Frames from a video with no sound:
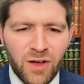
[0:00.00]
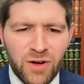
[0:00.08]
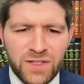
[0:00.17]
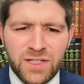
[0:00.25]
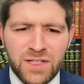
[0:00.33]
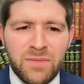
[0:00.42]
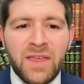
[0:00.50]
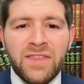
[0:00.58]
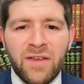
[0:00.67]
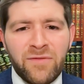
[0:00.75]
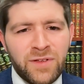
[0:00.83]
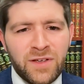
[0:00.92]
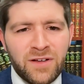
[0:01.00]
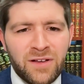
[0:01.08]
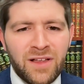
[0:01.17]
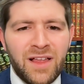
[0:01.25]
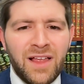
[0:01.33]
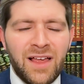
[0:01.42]
It's going to make them
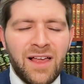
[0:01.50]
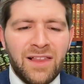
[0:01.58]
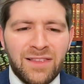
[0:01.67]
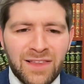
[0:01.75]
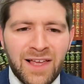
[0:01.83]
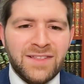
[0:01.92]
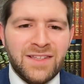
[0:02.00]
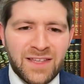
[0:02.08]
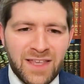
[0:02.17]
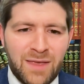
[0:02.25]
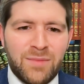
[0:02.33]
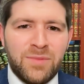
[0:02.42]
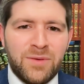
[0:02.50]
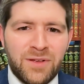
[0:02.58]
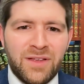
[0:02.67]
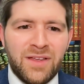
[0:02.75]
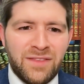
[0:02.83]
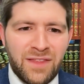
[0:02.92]
feel less
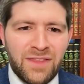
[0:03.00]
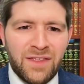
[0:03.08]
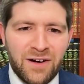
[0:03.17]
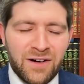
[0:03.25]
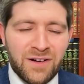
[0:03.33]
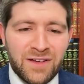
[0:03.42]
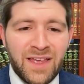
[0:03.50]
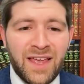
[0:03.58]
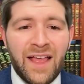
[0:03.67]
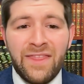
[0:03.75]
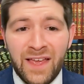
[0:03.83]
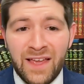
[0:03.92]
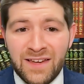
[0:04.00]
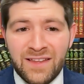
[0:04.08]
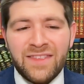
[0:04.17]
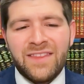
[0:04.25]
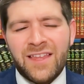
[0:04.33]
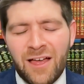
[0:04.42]
capable than they are. And then
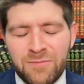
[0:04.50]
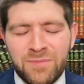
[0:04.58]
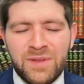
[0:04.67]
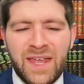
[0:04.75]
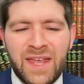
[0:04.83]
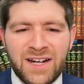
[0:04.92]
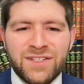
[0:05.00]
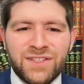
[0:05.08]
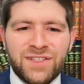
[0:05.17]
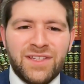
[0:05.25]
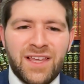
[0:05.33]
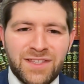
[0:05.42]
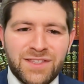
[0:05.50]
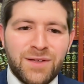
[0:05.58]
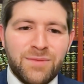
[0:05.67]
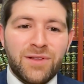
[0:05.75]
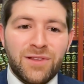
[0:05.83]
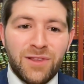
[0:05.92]
the compliment actually ends up
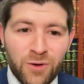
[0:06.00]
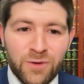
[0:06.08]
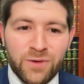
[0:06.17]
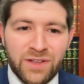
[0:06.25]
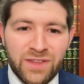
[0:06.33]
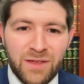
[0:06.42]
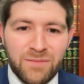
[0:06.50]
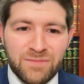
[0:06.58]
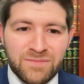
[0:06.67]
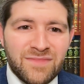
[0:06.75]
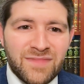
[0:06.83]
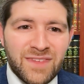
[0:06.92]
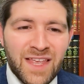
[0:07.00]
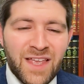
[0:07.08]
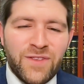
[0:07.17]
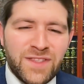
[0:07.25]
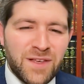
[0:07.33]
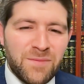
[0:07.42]
lowering them. If
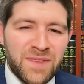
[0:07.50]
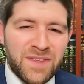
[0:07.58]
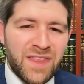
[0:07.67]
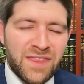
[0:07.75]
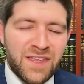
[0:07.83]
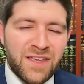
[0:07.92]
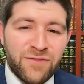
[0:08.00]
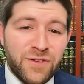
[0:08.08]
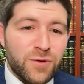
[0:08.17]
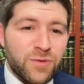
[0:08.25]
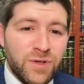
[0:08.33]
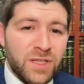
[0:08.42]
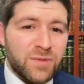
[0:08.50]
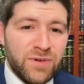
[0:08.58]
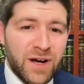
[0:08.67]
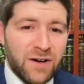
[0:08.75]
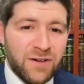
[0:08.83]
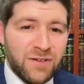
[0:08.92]
it's something that they could feel really
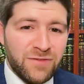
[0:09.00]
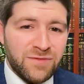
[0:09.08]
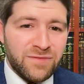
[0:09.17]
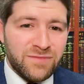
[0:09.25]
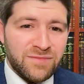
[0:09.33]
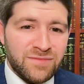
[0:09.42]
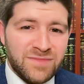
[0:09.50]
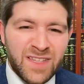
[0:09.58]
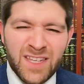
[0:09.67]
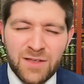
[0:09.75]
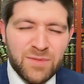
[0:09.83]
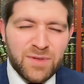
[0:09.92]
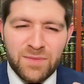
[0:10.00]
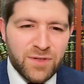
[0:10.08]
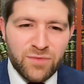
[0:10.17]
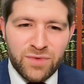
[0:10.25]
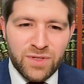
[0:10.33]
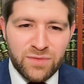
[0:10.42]
proud of, then it could be something
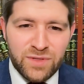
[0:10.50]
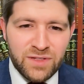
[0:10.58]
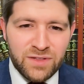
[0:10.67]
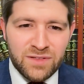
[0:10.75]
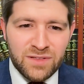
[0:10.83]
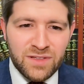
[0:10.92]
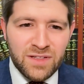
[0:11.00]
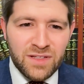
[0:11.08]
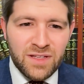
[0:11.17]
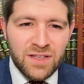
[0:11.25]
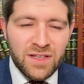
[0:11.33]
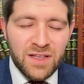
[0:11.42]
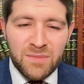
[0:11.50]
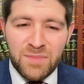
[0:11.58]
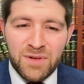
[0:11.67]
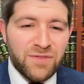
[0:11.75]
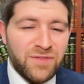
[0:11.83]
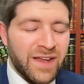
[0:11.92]
really real. But
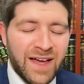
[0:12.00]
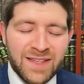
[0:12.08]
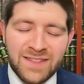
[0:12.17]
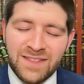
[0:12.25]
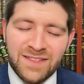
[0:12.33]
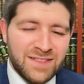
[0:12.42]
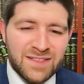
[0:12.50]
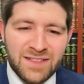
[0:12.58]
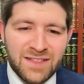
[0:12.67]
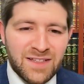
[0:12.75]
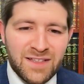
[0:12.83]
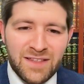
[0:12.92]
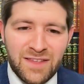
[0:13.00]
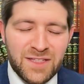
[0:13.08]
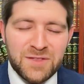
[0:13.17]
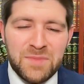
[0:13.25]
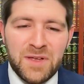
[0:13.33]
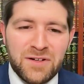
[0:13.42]
if not, then
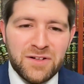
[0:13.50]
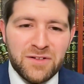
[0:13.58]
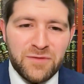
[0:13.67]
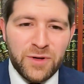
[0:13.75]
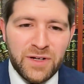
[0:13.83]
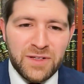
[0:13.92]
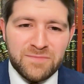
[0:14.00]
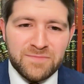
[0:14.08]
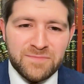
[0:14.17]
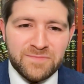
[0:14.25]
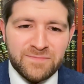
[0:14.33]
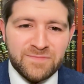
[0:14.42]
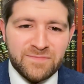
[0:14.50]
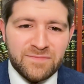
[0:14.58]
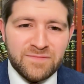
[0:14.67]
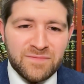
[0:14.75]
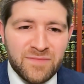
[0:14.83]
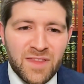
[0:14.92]
it's better to avoid it.
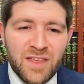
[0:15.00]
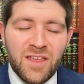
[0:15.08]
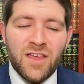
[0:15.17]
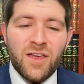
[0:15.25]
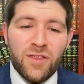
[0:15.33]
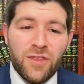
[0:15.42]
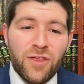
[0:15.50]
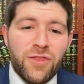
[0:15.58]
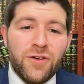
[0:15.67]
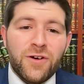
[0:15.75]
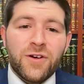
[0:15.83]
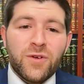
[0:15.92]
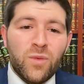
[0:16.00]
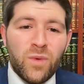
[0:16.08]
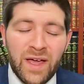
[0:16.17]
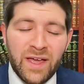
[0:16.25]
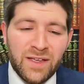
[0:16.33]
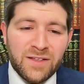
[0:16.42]
The third
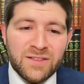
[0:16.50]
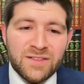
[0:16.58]
way